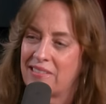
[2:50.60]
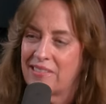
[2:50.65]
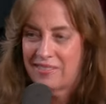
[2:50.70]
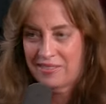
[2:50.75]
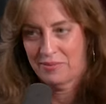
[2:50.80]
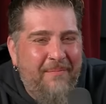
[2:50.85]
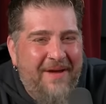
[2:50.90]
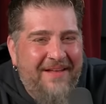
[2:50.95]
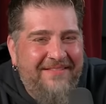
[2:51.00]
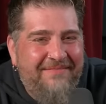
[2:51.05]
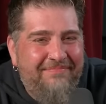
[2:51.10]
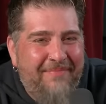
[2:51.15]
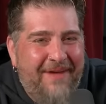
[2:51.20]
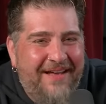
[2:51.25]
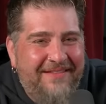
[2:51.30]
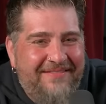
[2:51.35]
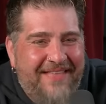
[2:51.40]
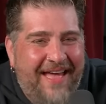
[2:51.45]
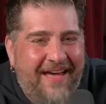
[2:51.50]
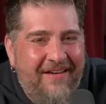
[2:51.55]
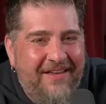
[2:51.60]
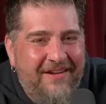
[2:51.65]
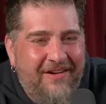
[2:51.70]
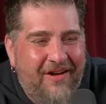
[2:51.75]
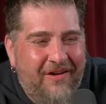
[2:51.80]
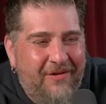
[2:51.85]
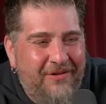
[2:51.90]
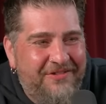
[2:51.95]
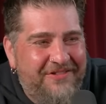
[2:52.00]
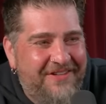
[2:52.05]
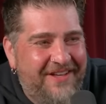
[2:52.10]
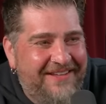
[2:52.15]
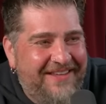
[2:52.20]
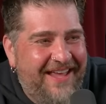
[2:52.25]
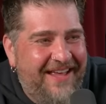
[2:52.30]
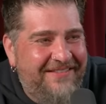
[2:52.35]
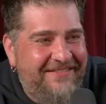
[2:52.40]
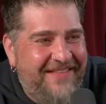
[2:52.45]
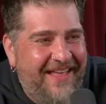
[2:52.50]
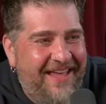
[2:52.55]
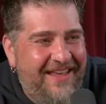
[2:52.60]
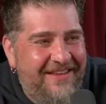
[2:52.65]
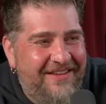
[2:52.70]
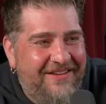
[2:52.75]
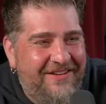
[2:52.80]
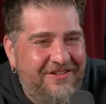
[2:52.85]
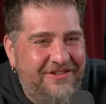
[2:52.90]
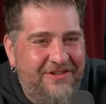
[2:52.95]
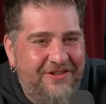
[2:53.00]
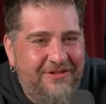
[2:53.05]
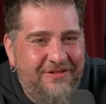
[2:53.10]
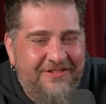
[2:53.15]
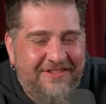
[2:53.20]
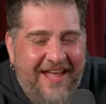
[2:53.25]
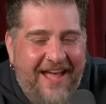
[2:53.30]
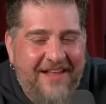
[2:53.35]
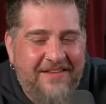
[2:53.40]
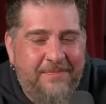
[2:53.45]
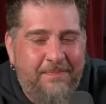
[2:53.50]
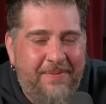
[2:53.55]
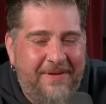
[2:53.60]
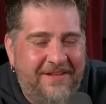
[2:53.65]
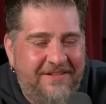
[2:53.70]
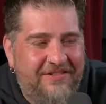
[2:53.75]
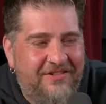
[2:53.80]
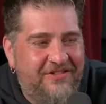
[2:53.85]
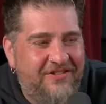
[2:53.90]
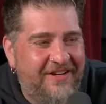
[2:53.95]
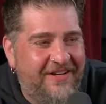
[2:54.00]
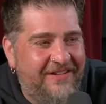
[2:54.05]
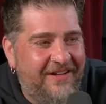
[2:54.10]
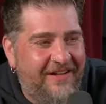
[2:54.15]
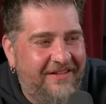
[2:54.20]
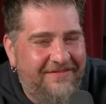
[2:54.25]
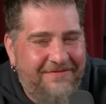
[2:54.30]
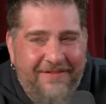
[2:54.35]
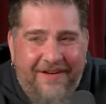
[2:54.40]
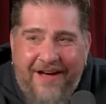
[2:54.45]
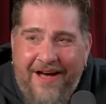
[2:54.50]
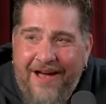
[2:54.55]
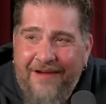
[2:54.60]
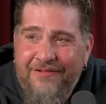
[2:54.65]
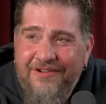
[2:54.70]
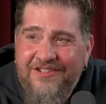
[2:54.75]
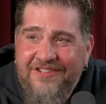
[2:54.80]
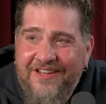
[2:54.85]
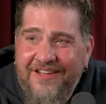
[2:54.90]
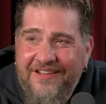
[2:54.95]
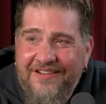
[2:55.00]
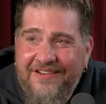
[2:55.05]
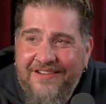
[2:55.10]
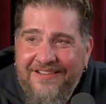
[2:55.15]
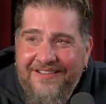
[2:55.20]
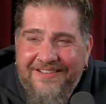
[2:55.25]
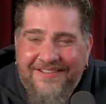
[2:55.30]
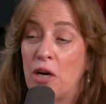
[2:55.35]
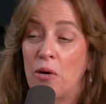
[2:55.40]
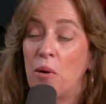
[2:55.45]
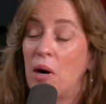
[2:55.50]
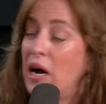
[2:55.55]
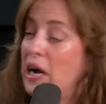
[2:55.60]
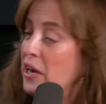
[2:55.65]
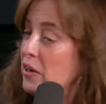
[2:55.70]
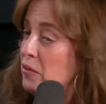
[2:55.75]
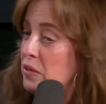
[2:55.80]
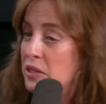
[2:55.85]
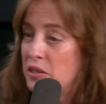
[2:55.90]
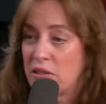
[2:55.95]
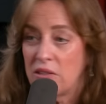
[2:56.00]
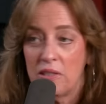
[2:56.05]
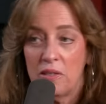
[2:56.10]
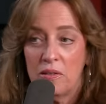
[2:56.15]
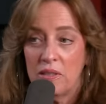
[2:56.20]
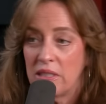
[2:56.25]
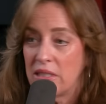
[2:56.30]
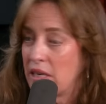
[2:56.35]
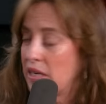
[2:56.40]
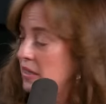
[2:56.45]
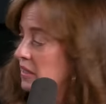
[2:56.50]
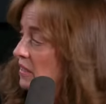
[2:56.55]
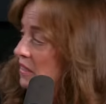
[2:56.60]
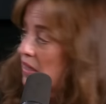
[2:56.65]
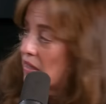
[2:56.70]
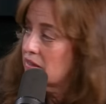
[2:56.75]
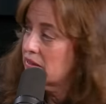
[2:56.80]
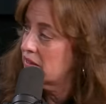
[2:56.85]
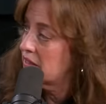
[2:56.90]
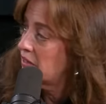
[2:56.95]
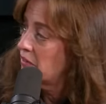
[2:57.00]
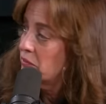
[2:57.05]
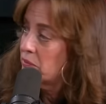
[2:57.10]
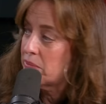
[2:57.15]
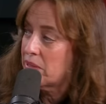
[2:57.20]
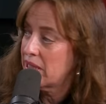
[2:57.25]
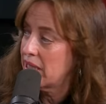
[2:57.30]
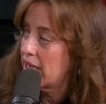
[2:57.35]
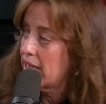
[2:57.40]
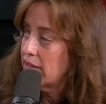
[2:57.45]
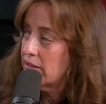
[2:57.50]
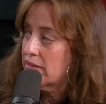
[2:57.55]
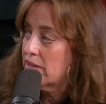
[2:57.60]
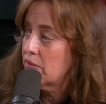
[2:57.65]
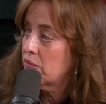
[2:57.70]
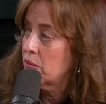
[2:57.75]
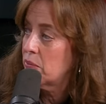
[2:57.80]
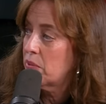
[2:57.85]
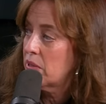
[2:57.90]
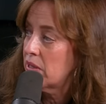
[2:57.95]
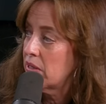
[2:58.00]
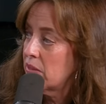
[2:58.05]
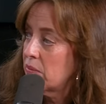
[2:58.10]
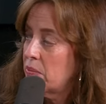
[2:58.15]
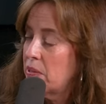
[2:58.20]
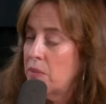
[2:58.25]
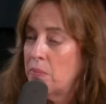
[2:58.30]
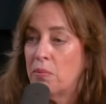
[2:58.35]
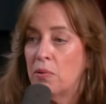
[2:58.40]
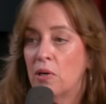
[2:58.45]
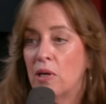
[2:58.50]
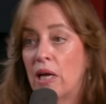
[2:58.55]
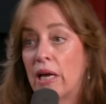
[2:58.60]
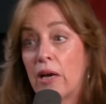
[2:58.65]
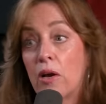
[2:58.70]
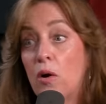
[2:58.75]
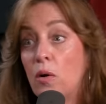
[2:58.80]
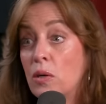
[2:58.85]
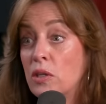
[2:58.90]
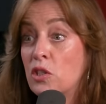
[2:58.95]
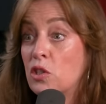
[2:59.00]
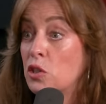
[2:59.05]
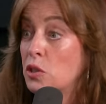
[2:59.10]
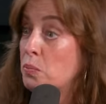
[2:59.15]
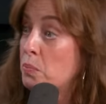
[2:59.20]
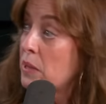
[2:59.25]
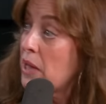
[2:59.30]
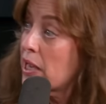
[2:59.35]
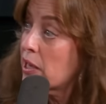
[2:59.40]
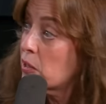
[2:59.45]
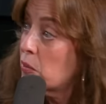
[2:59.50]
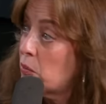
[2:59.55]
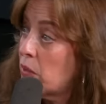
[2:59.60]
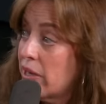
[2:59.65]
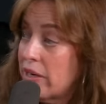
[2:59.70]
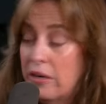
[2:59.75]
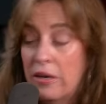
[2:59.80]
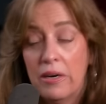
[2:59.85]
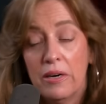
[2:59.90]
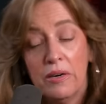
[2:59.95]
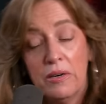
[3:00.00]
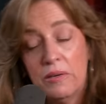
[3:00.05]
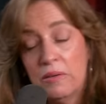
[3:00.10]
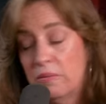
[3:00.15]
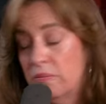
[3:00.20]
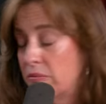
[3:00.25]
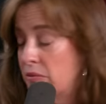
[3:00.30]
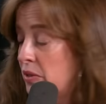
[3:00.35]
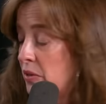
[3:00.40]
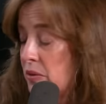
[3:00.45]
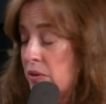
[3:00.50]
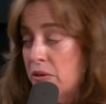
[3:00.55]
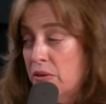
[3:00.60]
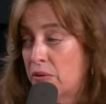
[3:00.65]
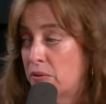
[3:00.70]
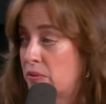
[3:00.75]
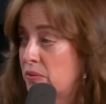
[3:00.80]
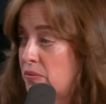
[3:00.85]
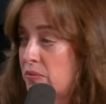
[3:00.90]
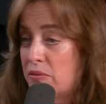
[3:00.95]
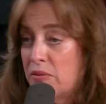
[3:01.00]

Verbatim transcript: Yeah, my, my Italian uncle says I can't date you because your dad's piece of shit I, Irish kid. No Irish, no Italian, nothing. Everybody hates everybody. People are like, oh, it's just black and white. No, no, no.